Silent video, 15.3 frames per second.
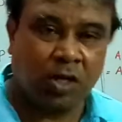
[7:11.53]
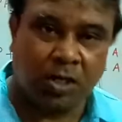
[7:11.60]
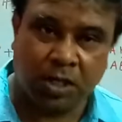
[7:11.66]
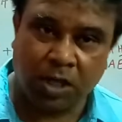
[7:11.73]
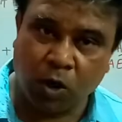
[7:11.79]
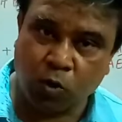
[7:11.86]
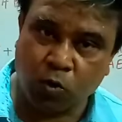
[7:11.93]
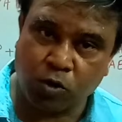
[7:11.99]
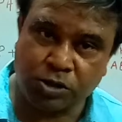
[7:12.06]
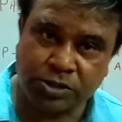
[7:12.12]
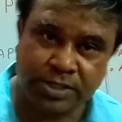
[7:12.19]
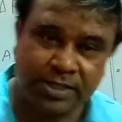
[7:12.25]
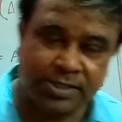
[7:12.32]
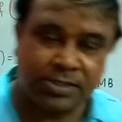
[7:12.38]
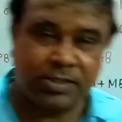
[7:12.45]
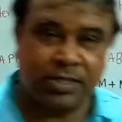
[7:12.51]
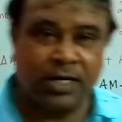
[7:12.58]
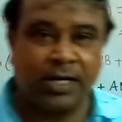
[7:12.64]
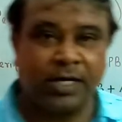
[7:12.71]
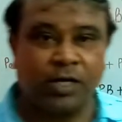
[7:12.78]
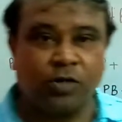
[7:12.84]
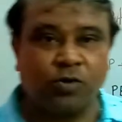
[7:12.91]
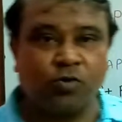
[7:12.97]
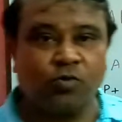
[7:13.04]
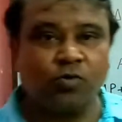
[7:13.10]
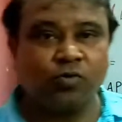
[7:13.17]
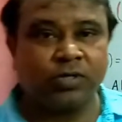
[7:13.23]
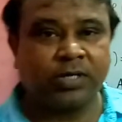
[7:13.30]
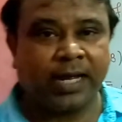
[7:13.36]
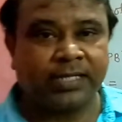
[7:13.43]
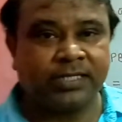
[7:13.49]
Now questions related to
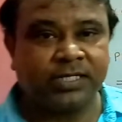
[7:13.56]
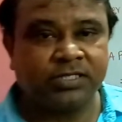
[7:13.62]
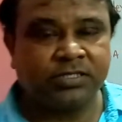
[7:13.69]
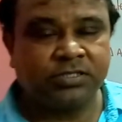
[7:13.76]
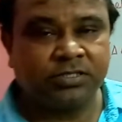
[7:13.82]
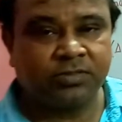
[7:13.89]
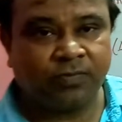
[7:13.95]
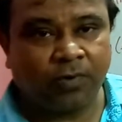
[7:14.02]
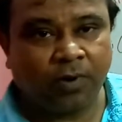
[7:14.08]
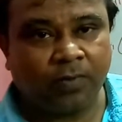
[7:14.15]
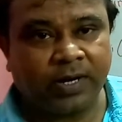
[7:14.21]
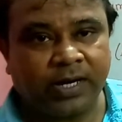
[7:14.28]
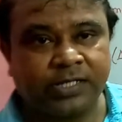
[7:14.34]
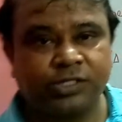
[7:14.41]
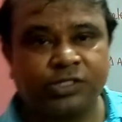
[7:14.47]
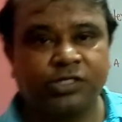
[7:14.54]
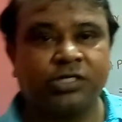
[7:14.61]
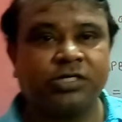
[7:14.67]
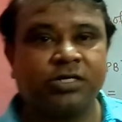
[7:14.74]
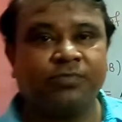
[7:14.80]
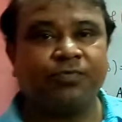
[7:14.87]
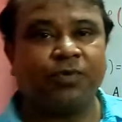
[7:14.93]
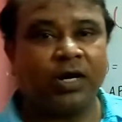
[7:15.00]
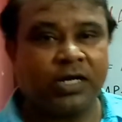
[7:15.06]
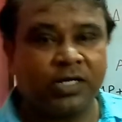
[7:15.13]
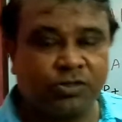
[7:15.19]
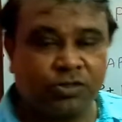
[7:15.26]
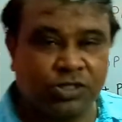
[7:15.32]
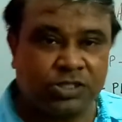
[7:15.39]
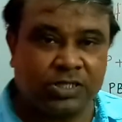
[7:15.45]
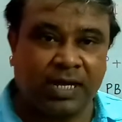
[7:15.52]
tangents from an exterior point of
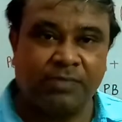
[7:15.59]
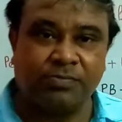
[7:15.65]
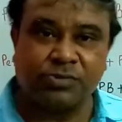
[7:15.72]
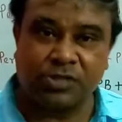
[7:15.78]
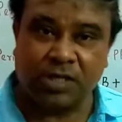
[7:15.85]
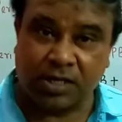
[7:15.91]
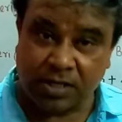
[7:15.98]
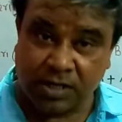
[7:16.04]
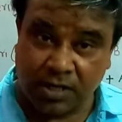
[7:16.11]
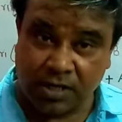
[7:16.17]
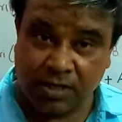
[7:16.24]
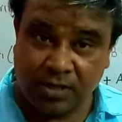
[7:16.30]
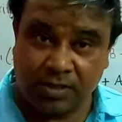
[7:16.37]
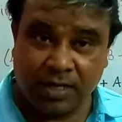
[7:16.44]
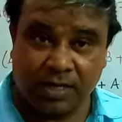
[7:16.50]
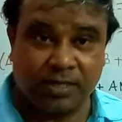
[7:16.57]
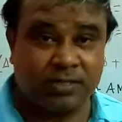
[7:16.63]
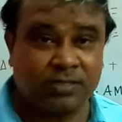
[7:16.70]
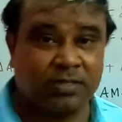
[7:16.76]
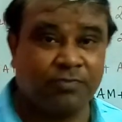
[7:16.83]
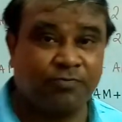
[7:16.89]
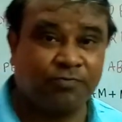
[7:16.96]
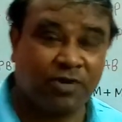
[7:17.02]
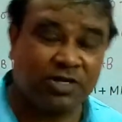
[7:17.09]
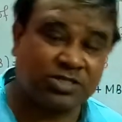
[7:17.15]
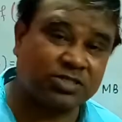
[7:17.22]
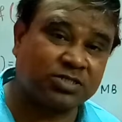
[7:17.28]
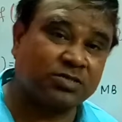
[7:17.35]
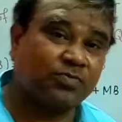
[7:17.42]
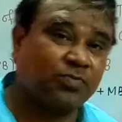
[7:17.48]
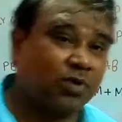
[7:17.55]
the same circle. That is the first
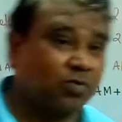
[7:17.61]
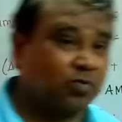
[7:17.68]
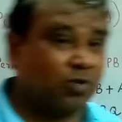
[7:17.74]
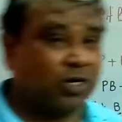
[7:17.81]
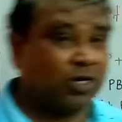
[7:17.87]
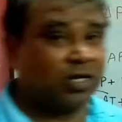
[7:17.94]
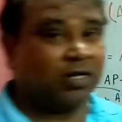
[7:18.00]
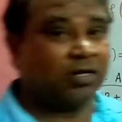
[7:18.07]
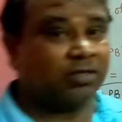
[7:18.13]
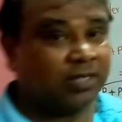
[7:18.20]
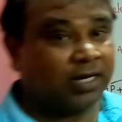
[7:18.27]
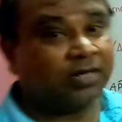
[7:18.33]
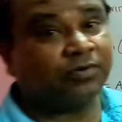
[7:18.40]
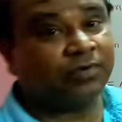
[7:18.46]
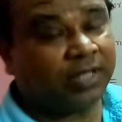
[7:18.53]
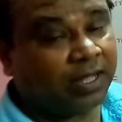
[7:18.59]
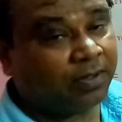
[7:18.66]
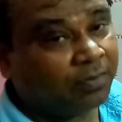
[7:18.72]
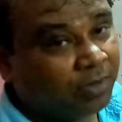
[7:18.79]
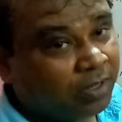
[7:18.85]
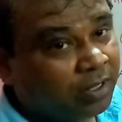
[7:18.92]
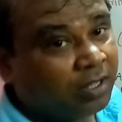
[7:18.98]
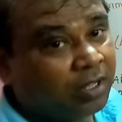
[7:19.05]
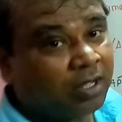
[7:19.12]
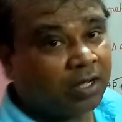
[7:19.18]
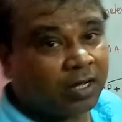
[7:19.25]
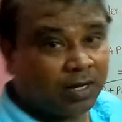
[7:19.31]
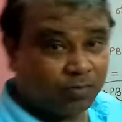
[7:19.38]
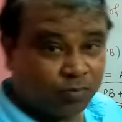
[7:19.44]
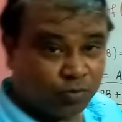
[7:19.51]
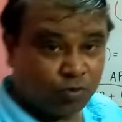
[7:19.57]
formula that we have
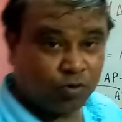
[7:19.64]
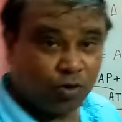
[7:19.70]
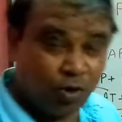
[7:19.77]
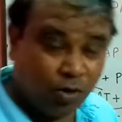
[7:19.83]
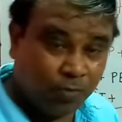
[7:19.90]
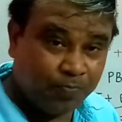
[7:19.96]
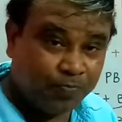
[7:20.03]
come to know.